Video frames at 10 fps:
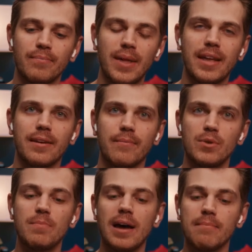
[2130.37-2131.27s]
like,
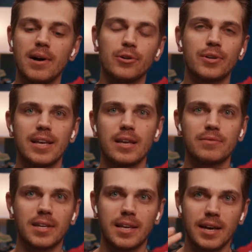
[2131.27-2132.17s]
when you buy a model kit, you
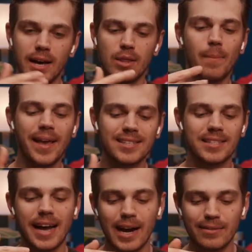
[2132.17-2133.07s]
have to cut the
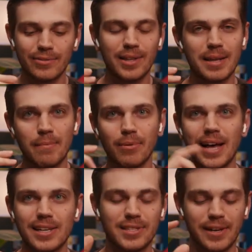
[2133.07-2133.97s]
pieces out of the
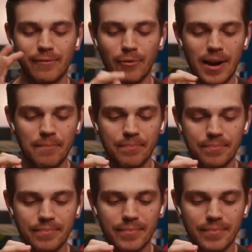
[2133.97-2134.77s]
plastic frame.